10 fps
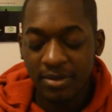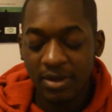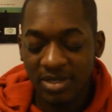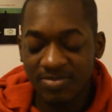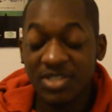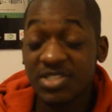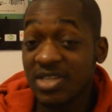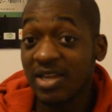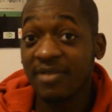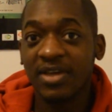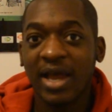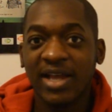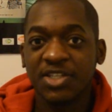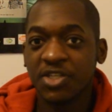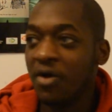as much as I love the guy
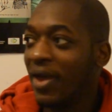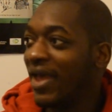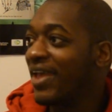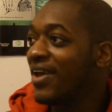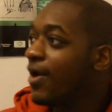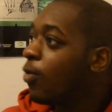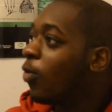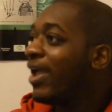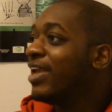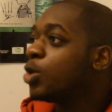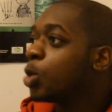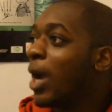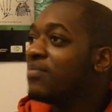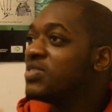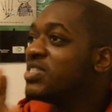Shohei, where he
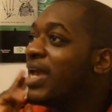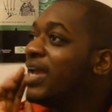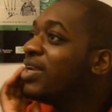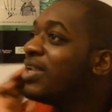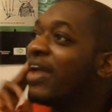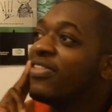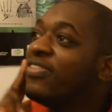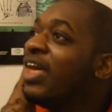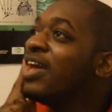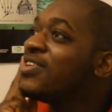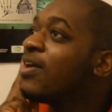grabbed Sana like this